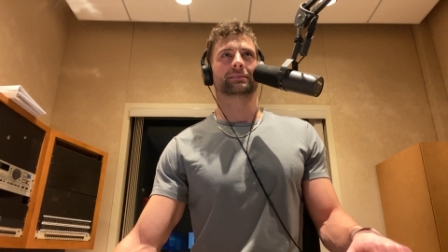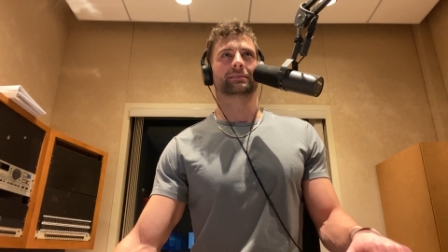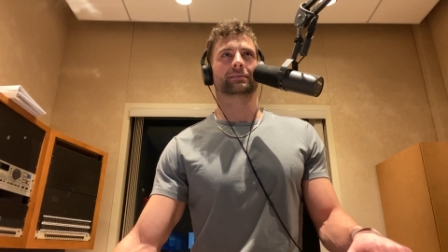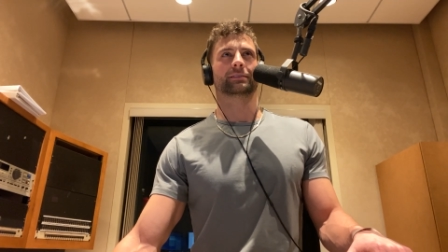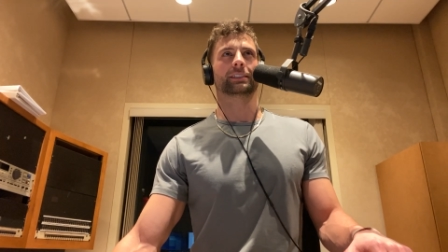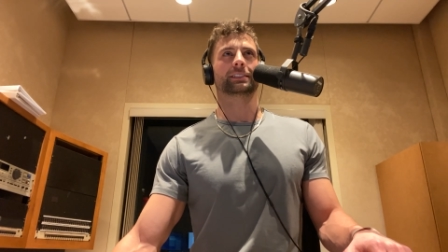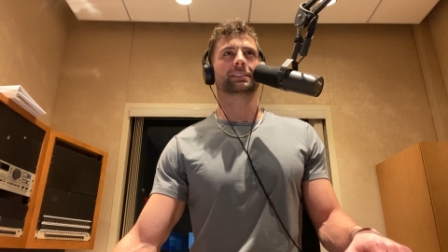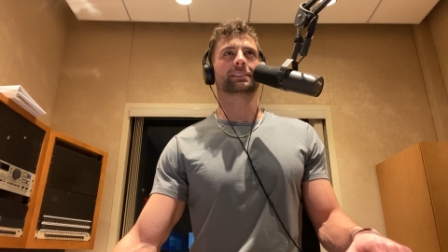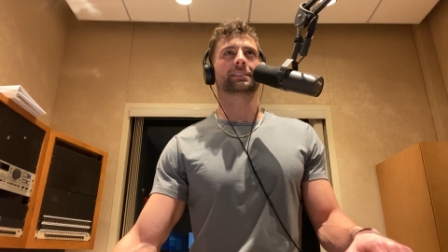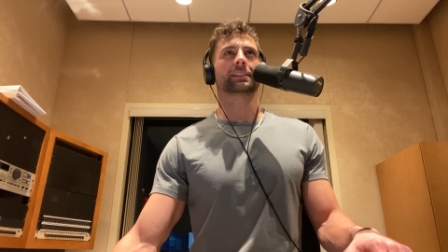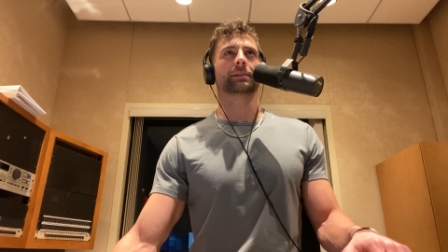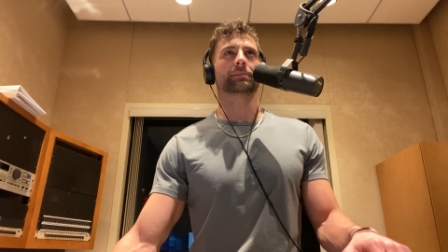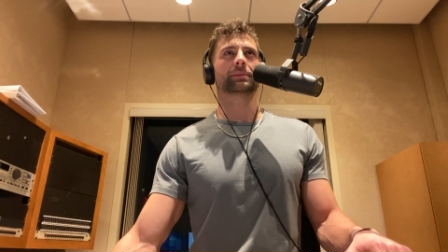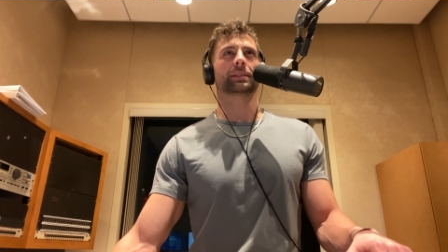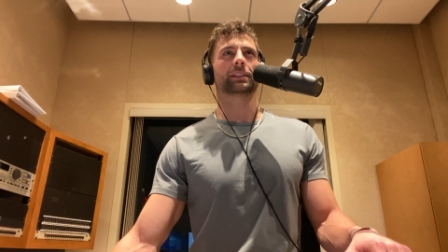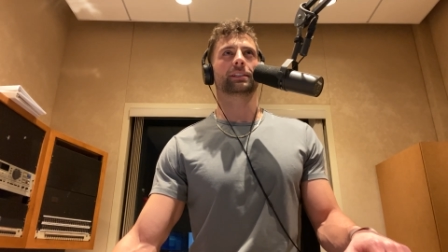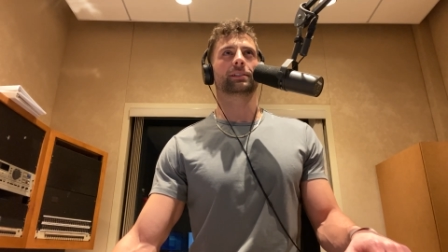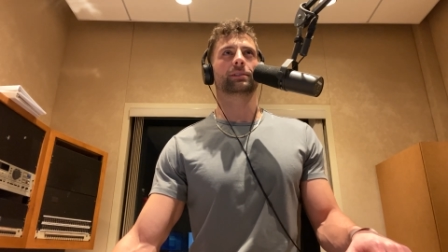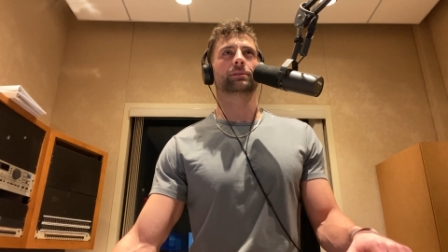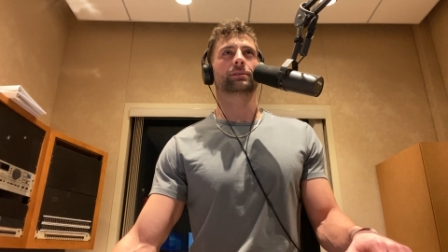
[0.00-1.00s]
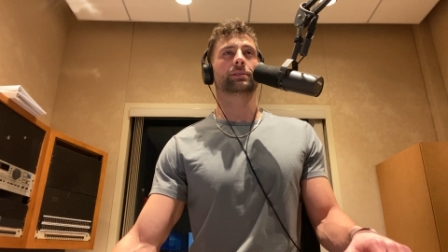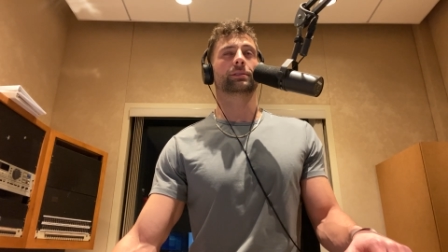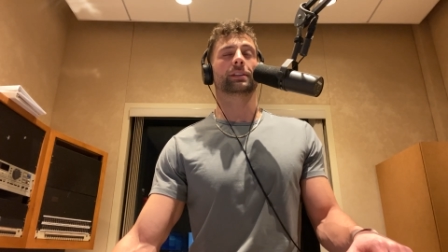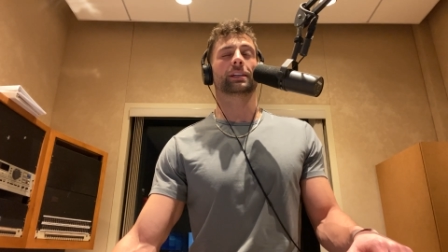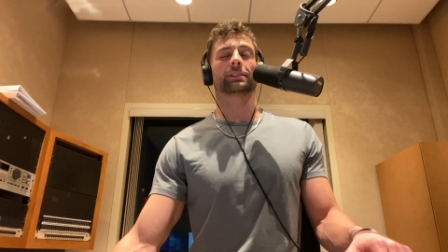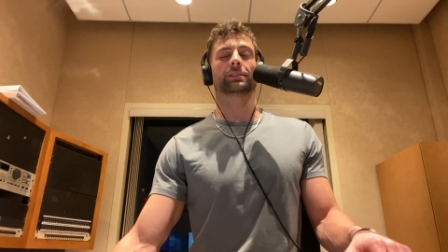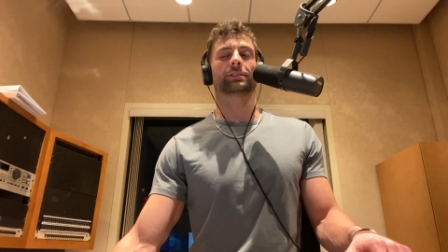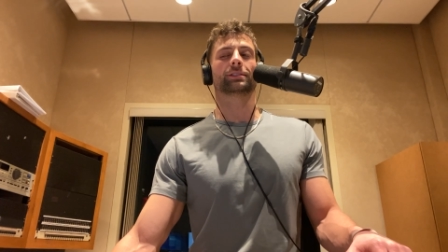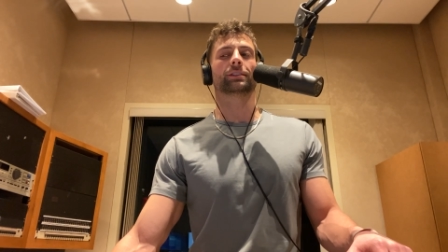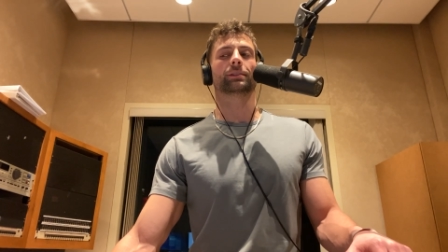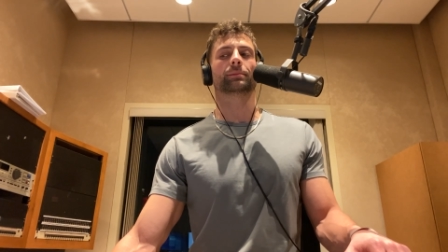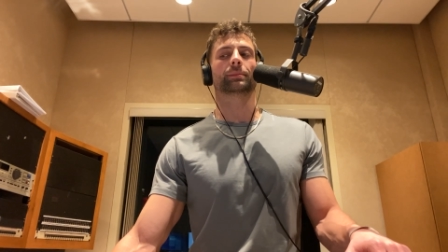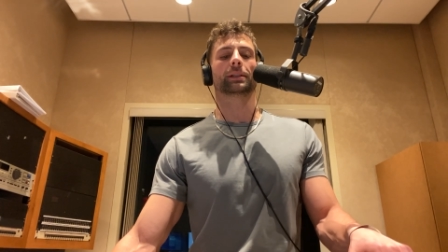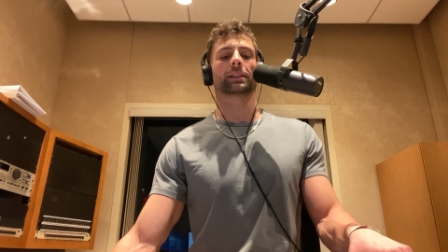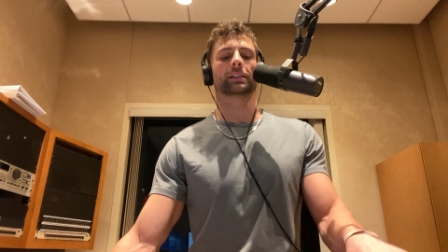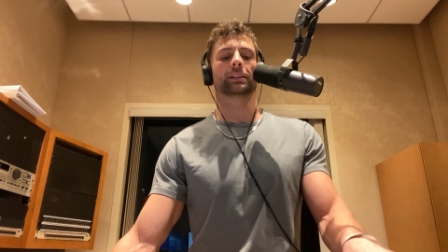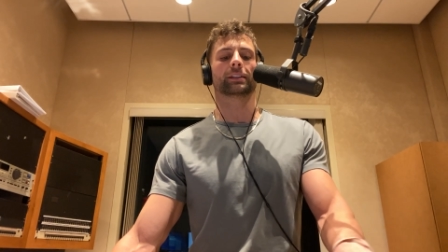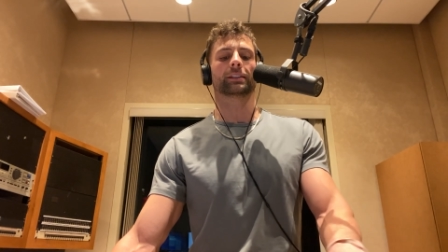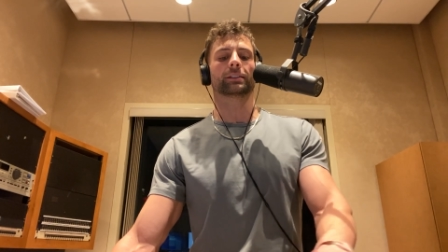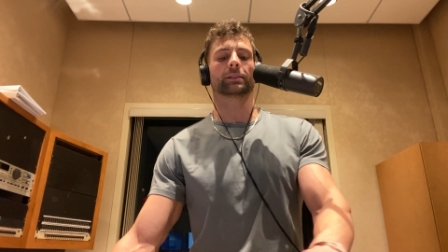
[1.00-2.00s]
What's something you do that should be
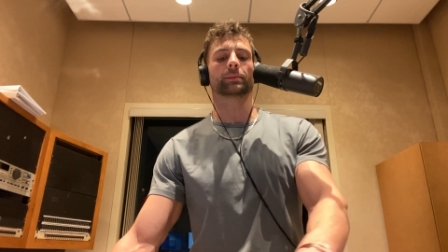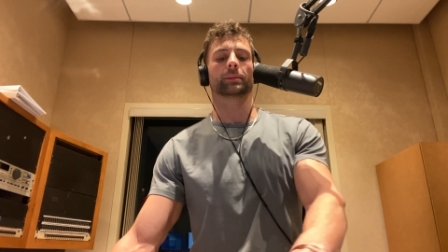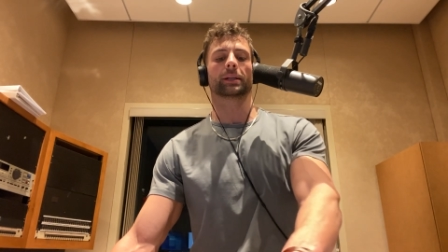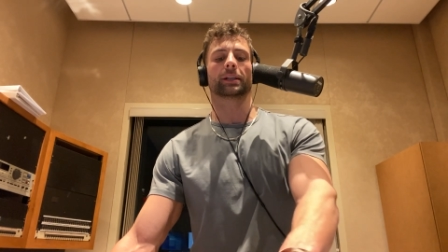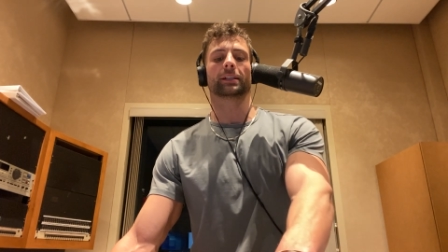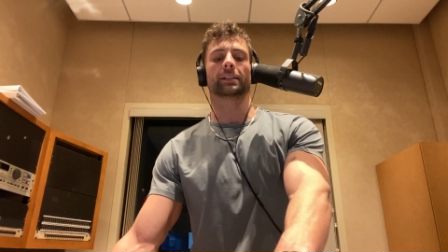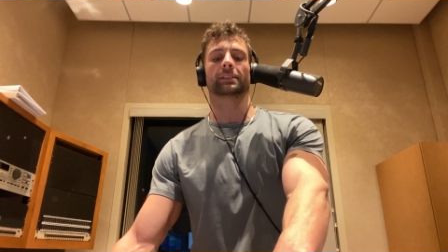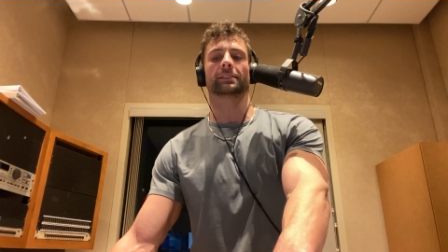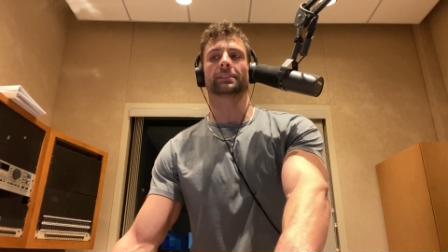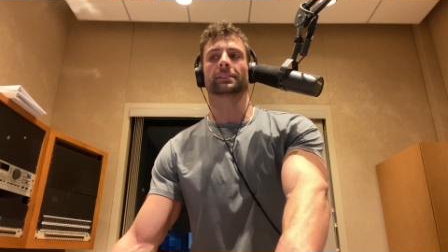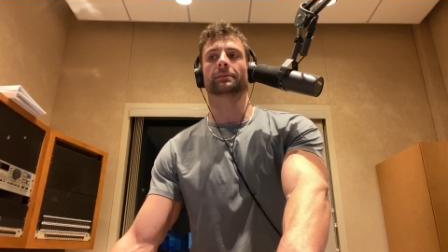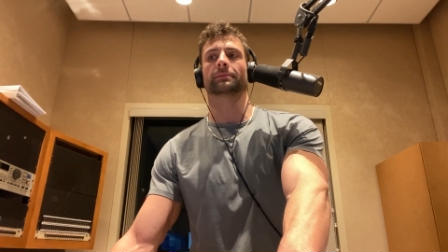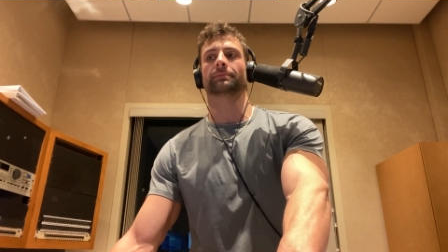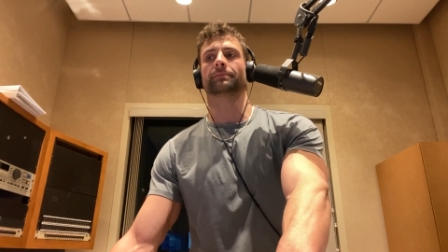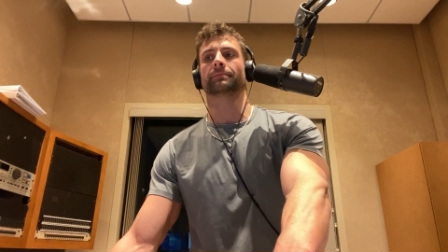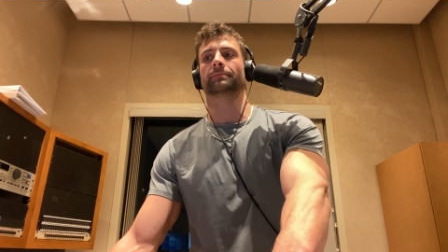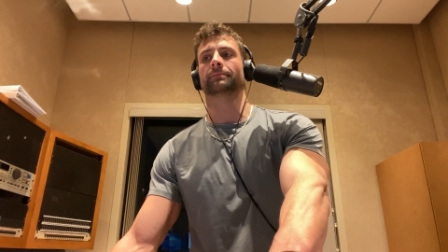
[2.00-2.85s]
illegal but it isn't?